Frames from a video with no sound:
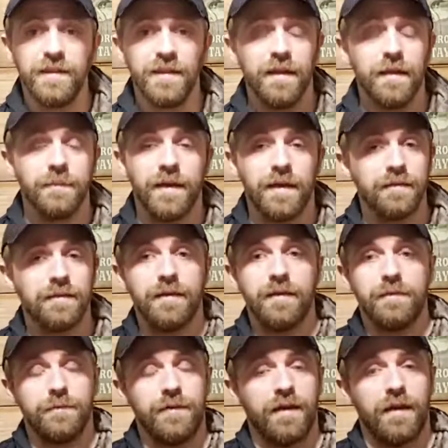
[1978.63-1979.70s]
And back
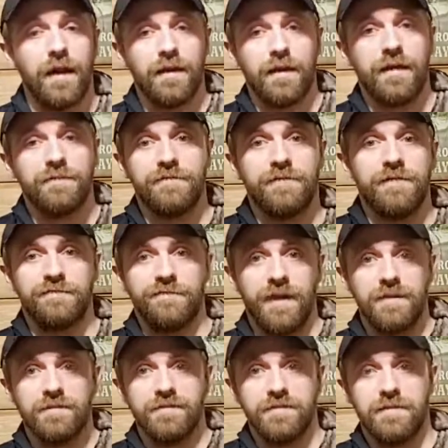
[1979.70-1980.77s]
then, I didn't have any
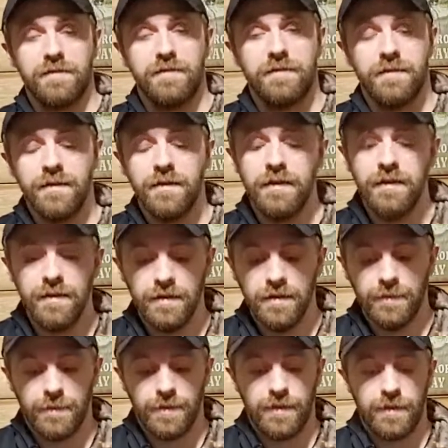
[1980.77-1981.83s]
fans in there,
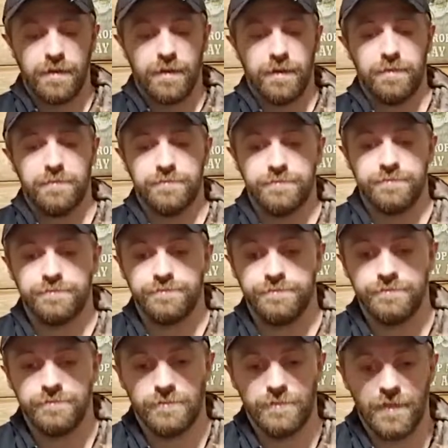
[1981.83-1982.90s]

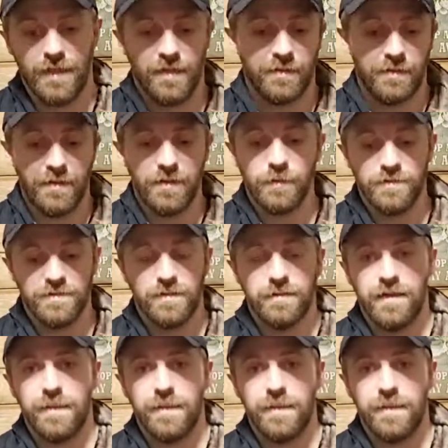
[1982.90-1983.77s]
and the heater was on the